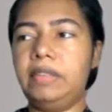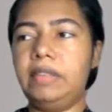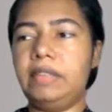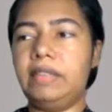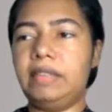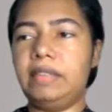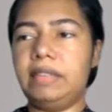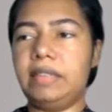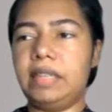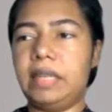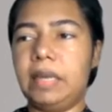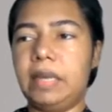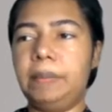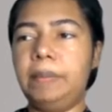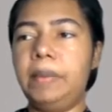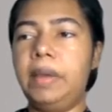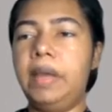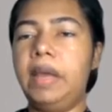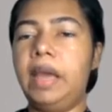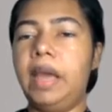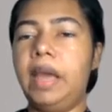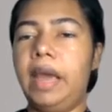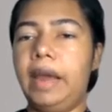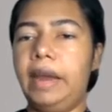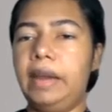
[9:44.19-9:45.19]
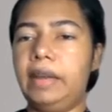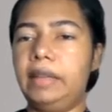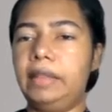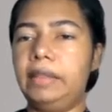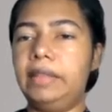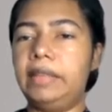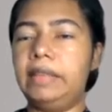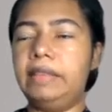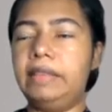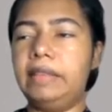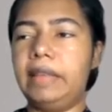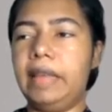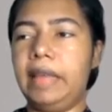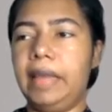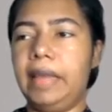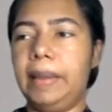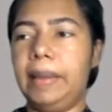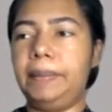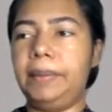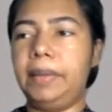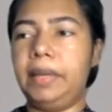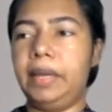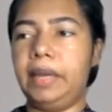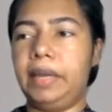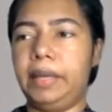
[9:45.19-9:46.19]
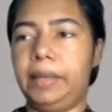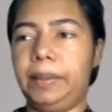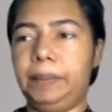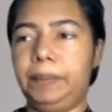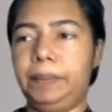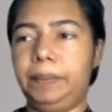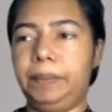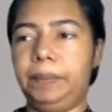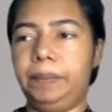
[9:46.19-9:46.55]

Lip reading: system at the same time.